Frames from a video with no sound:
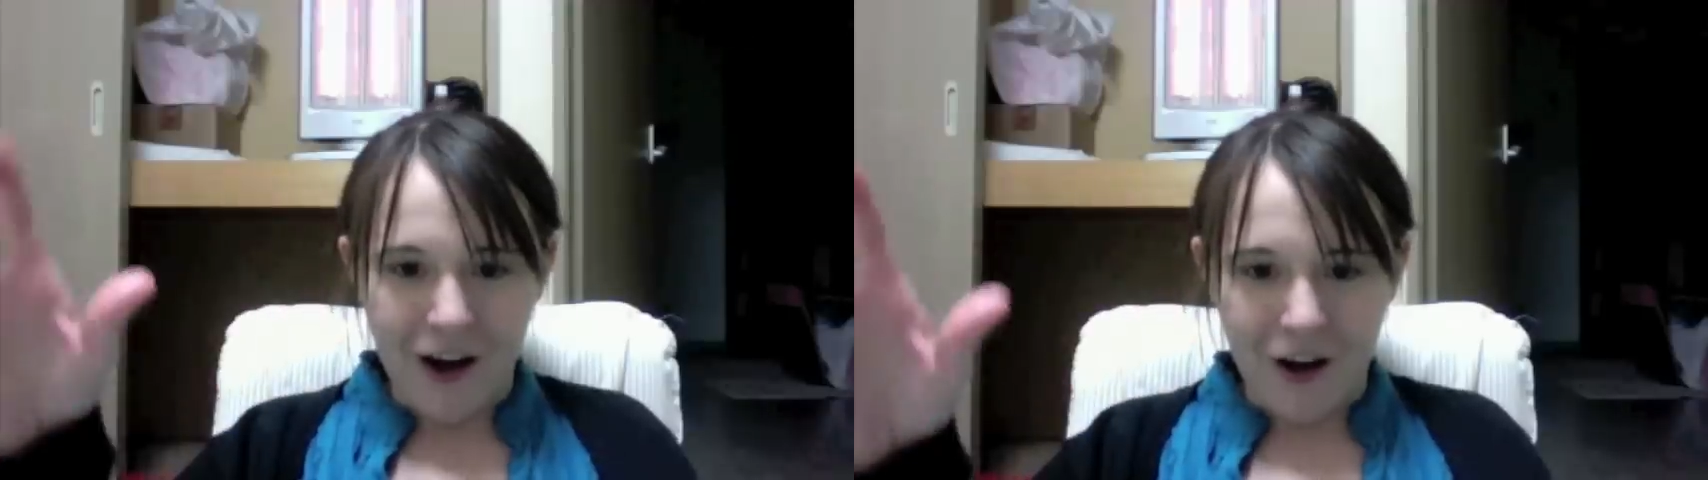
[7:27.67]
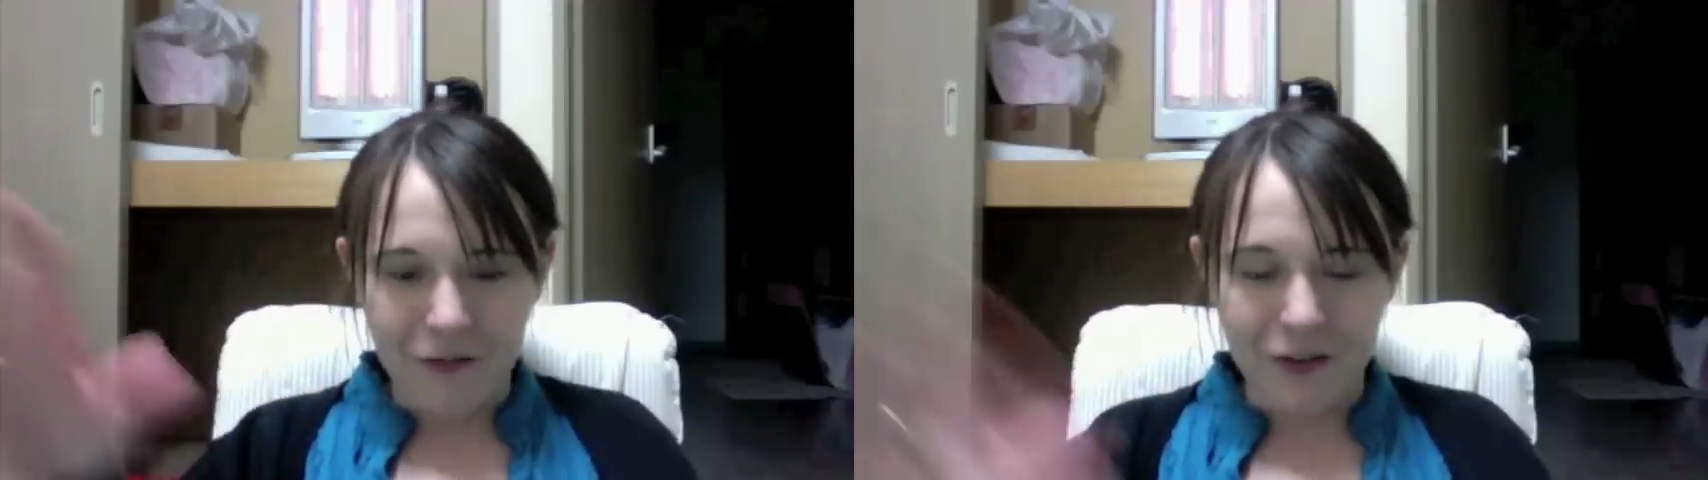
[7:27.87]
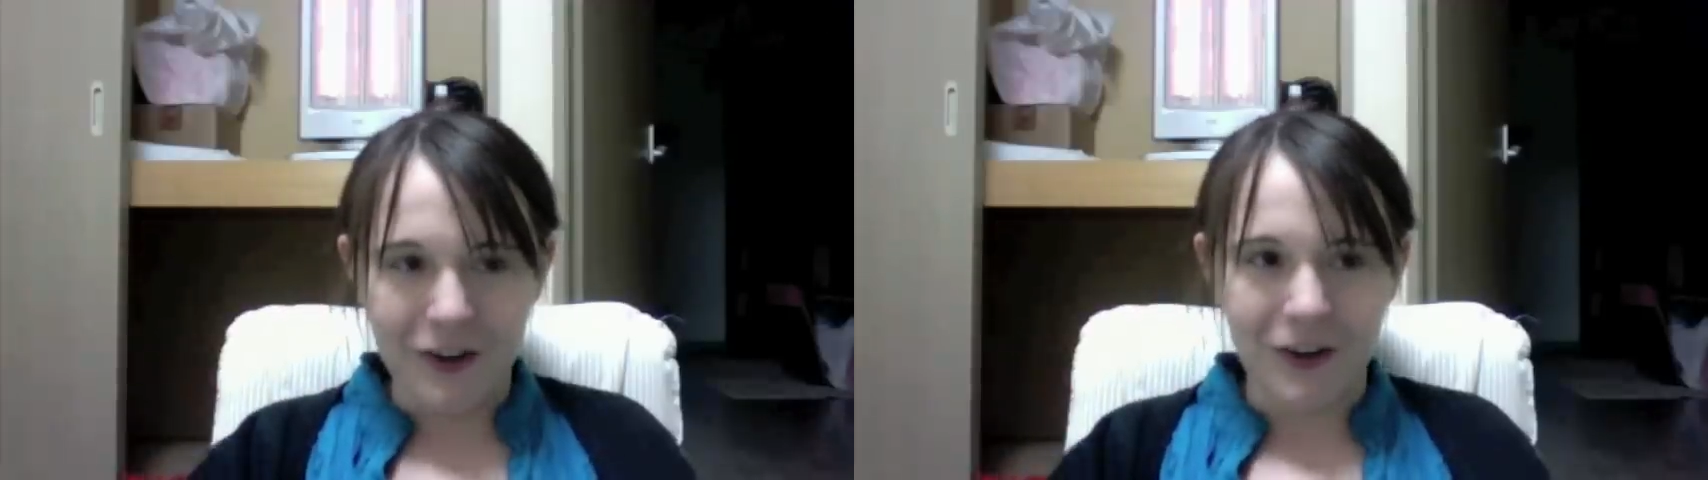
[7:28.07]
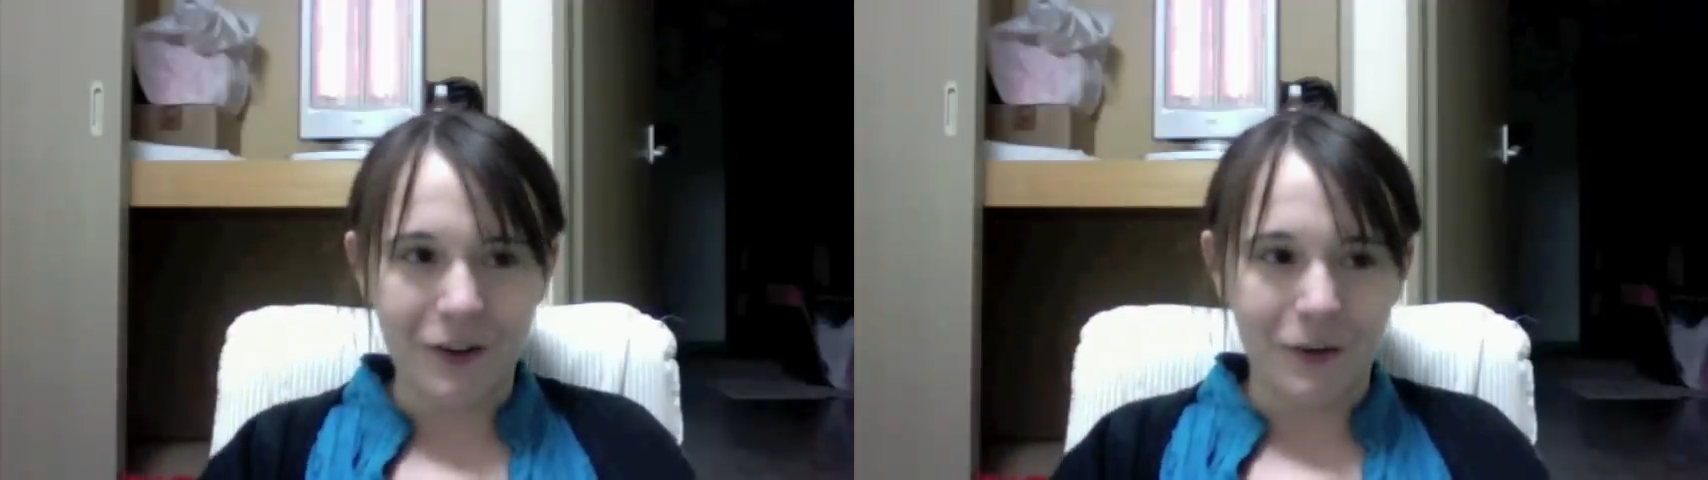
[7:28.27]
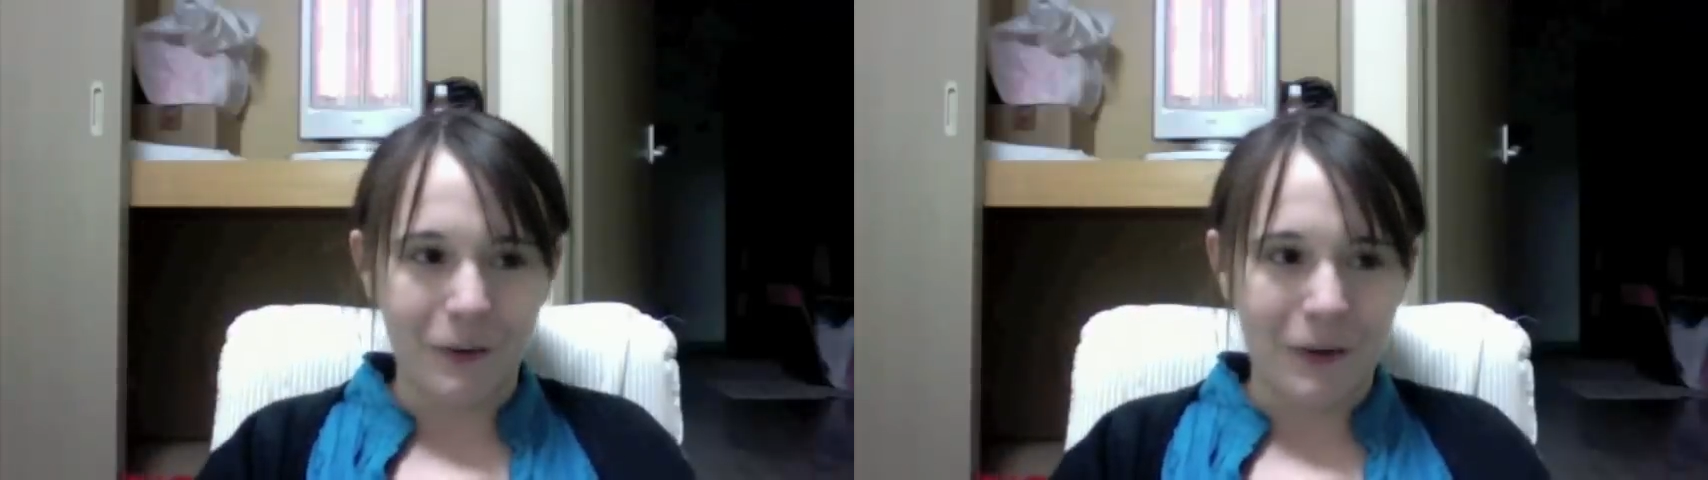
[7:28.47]
off in
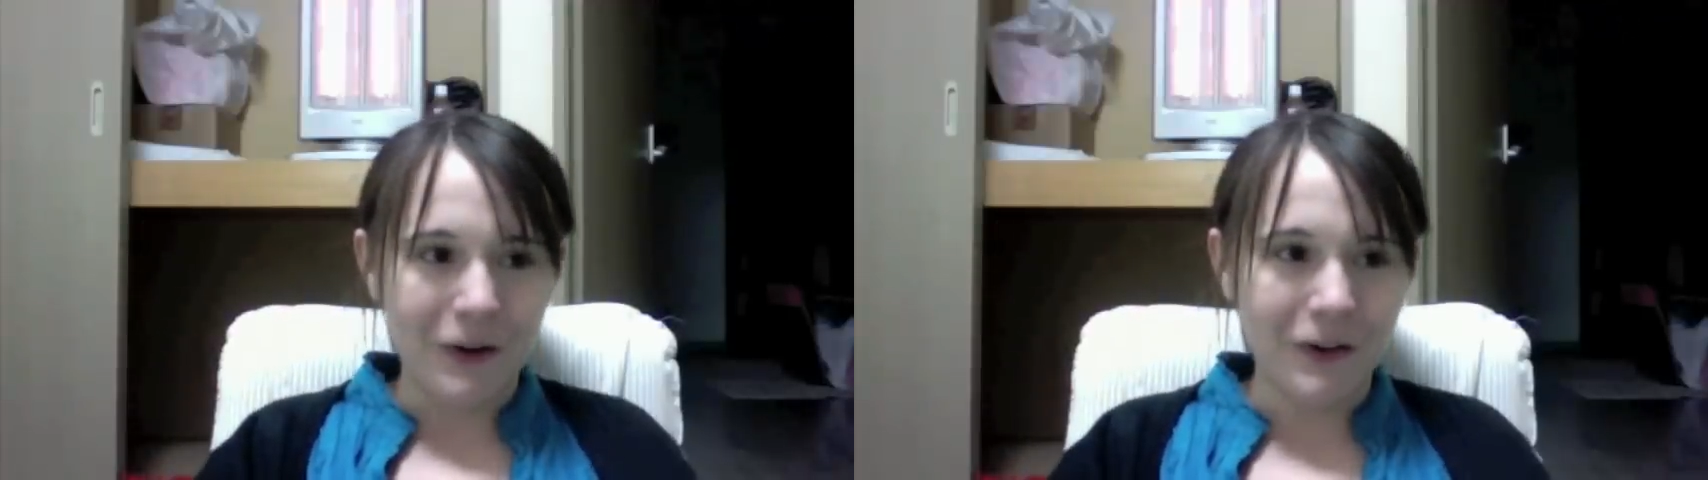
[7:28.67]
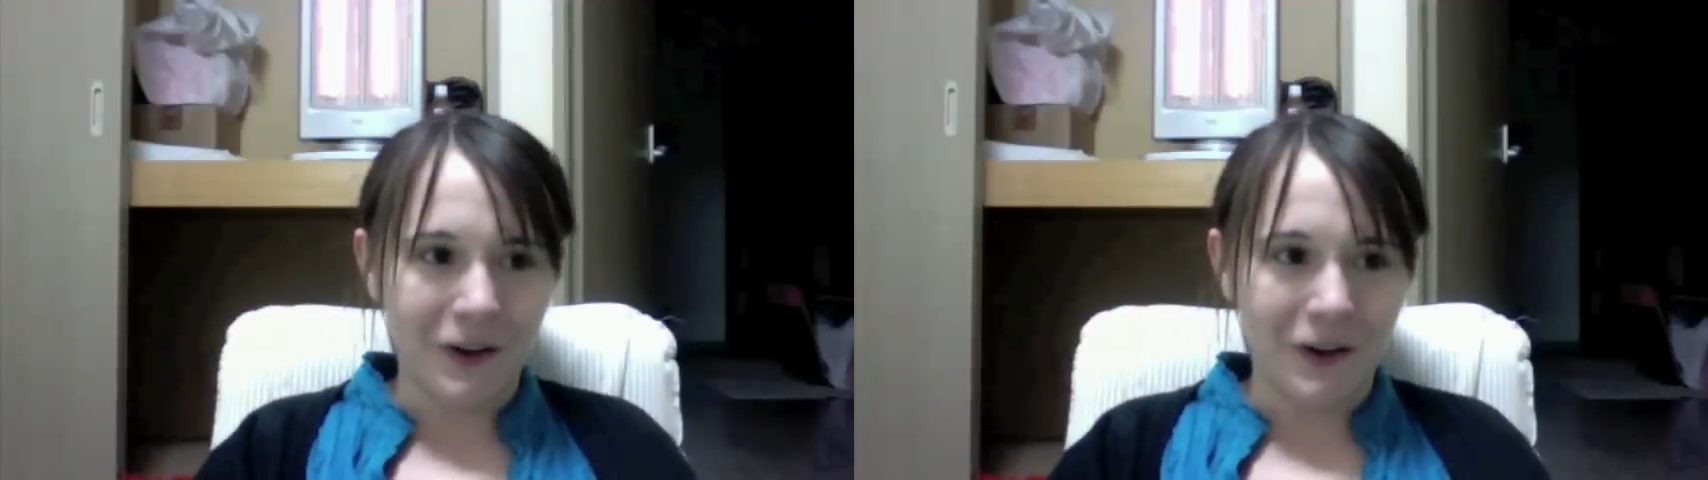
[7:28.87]
another world